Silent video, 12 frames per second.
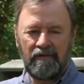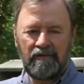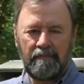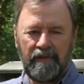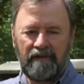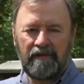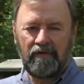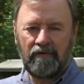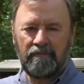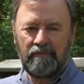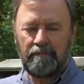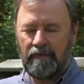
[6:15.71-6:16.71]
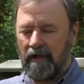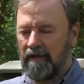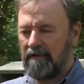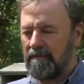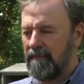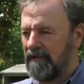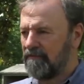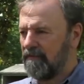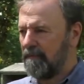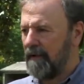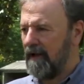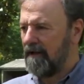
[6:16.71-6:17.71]
depending on honeybees
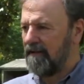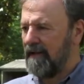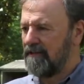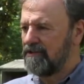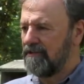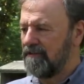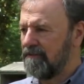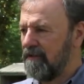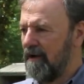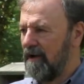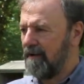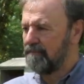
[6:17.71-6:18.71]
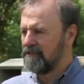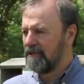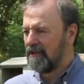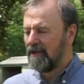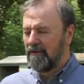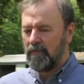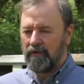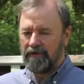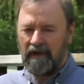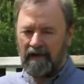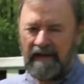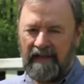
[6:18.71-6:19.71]
for pollination of crops would
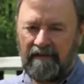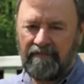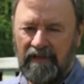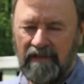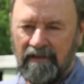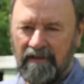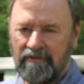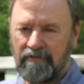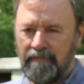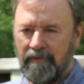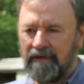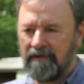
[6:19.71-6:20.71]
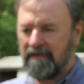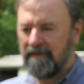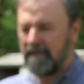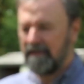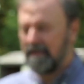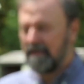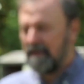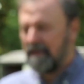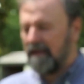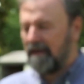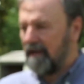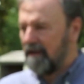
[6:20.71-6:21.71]
not have guineas. But a
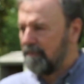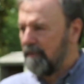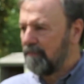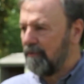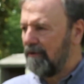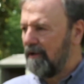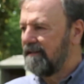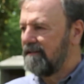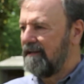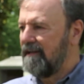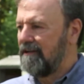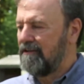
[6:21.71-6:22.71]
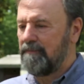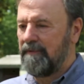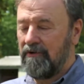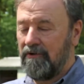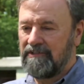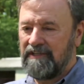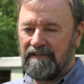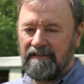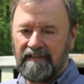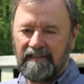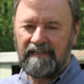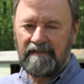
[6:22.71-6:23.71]
lot of people liked the guineas because they
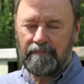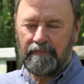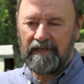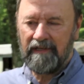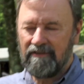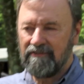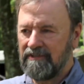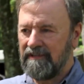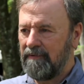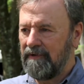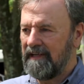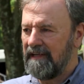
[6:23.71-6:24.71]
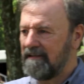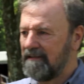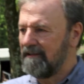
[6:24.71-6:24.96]
did eat bees. They would eat